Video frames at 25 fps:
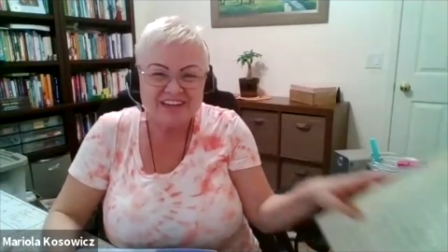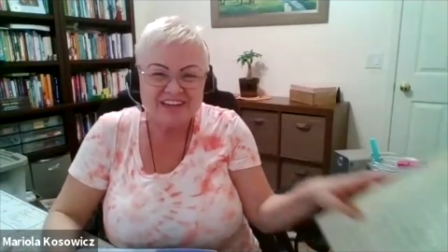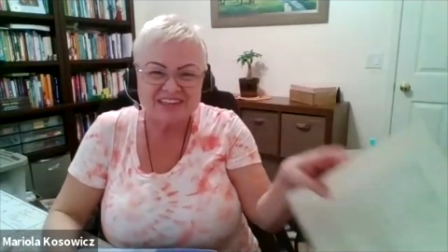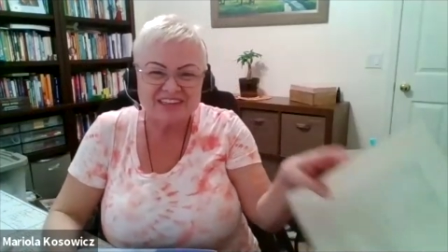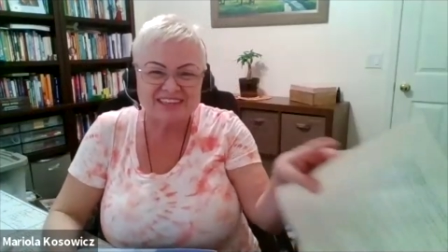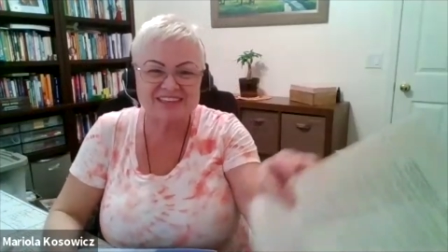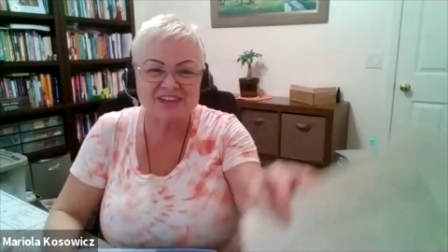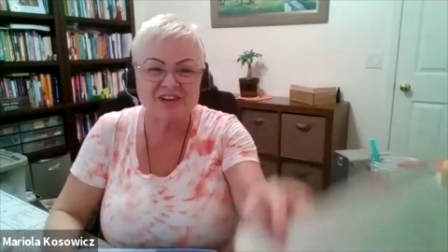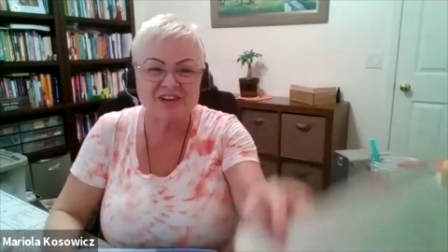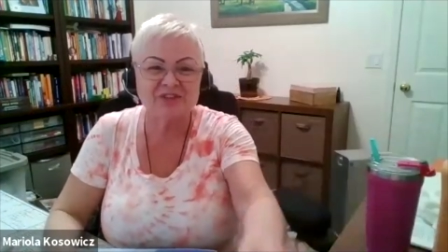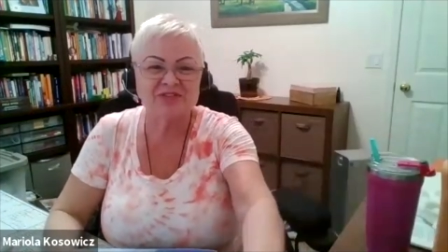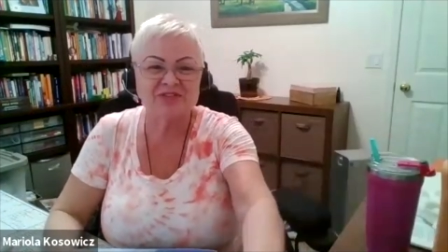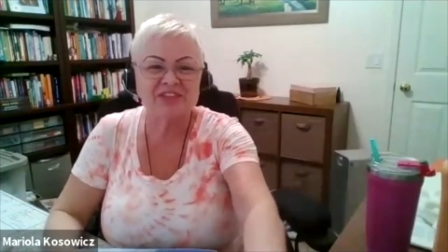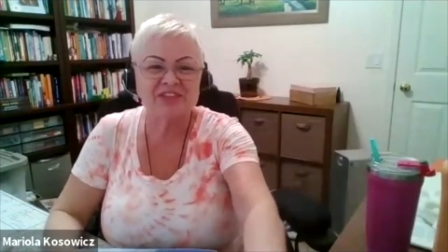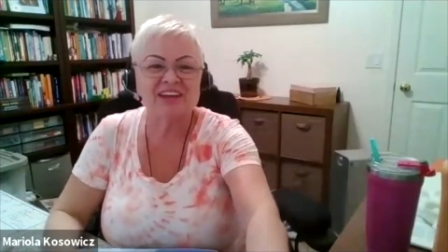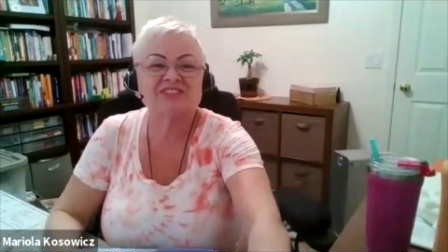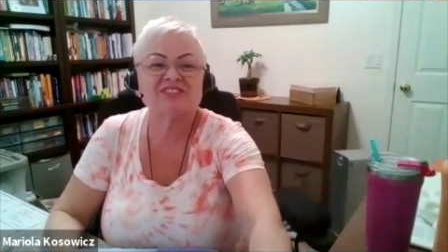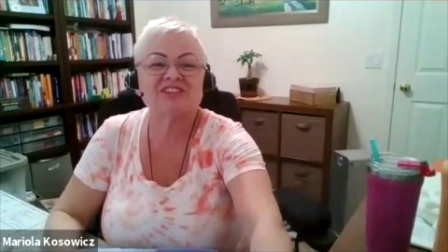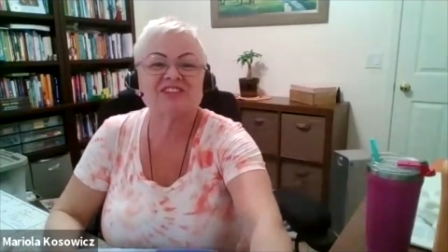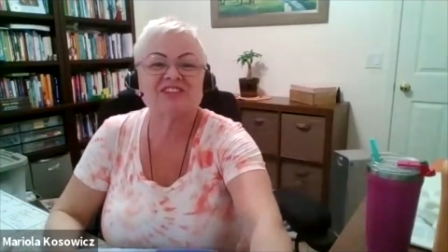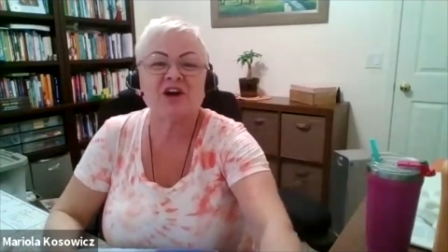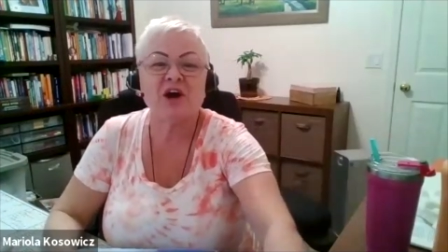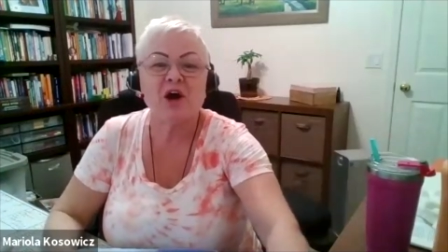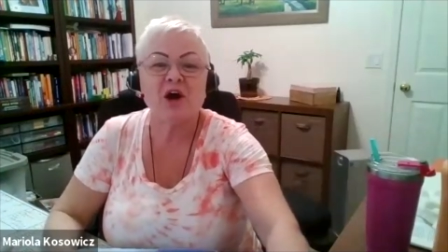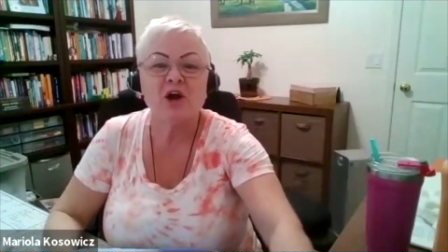So that's
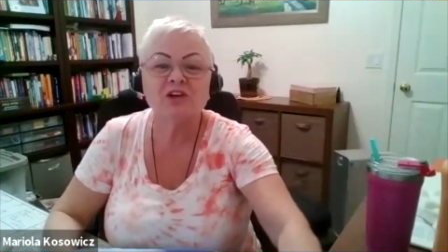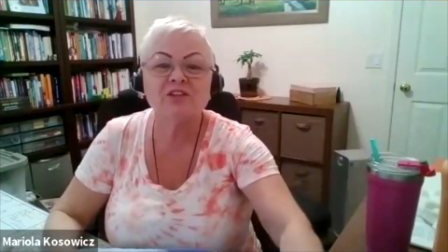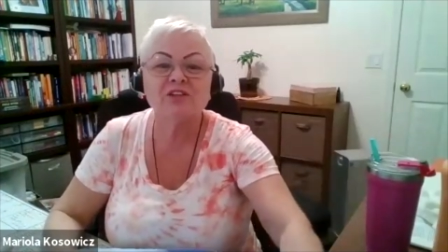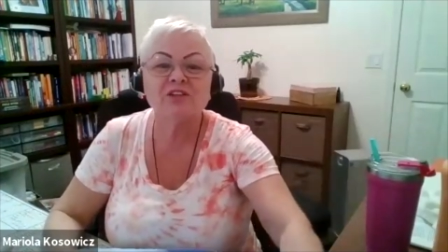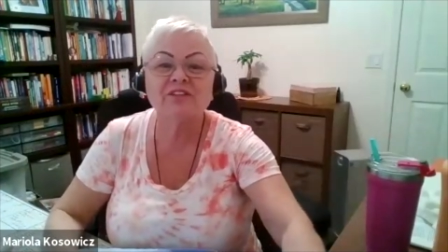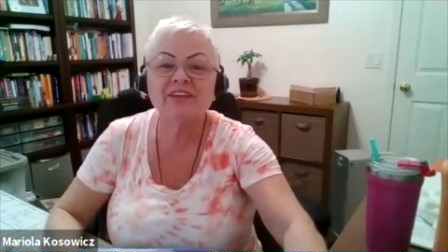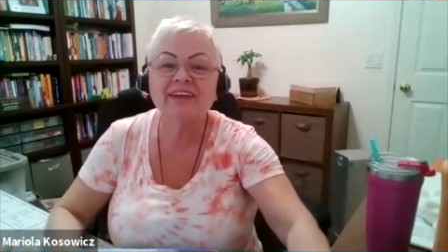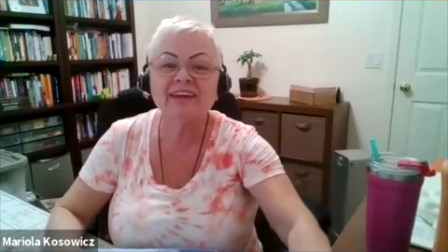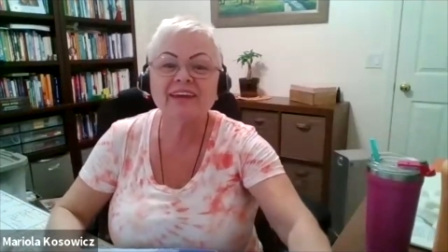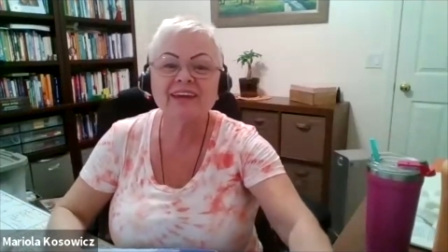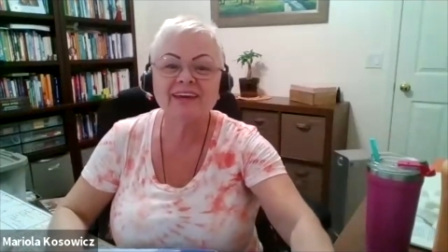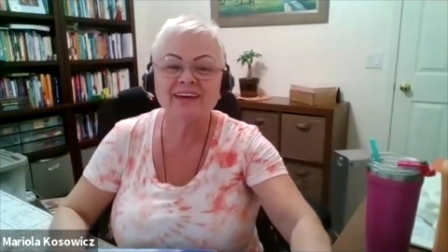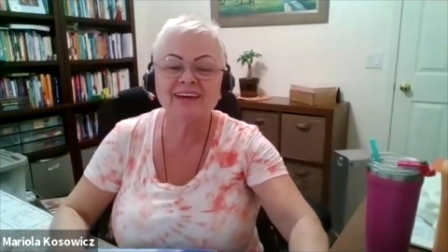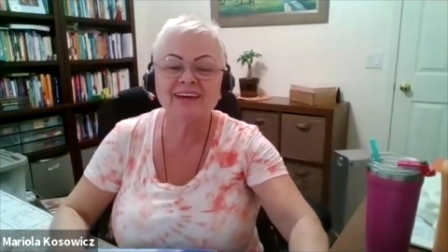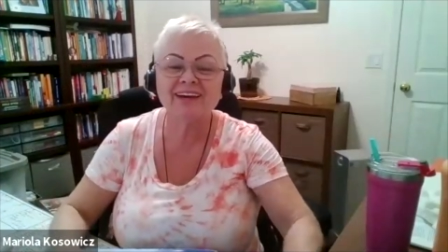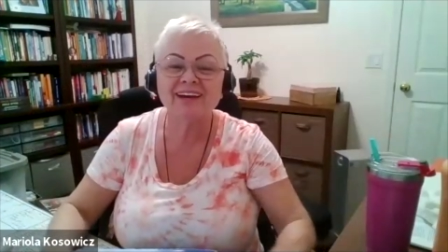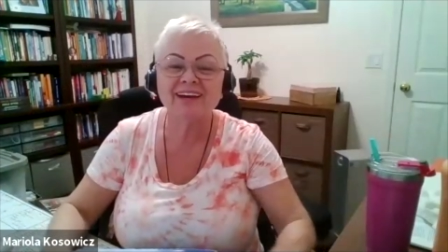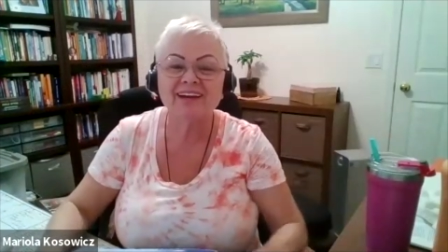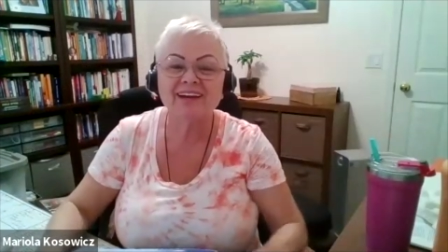a whole thing.